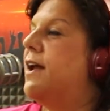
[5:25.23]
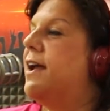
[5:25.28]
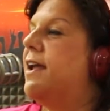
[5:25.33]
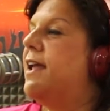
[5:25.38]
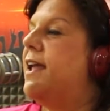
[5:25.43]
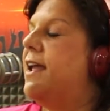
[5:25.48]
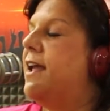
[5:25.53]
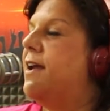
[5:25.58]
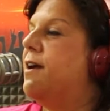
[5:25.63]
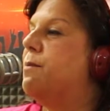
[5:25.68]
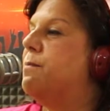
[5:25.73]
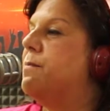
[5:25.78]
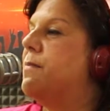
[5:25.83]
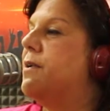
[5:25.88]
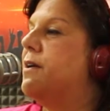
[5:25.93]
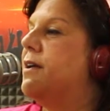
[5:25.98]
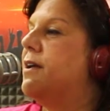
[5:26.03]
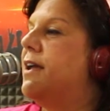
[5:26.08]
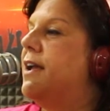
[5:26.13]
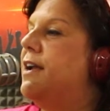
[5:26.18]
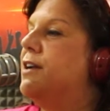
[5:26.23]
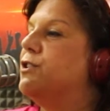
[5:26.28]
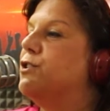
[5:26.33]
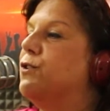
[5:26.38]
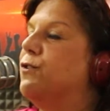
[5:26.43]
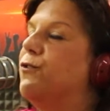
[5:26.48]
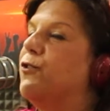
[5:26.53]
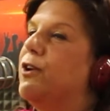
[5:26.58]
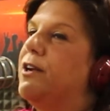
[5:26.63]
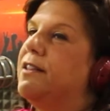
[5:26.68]
I am
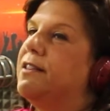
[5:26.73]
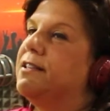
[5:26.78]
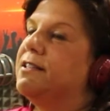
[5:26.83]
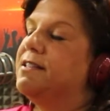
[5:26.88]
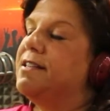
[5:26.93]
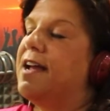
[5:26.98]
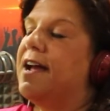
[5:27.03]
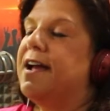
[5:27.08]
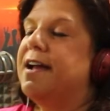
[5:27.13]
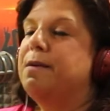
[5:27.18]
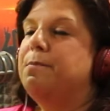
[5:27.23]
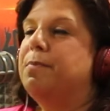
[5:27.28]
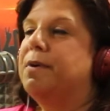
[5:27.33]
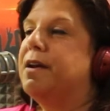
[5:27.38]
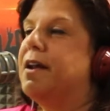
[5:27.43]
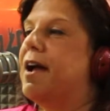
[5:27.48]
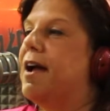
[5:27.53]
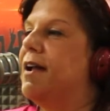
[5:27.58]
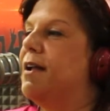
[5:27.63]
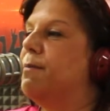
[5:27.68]
cancer free at this time, but mm-hmm.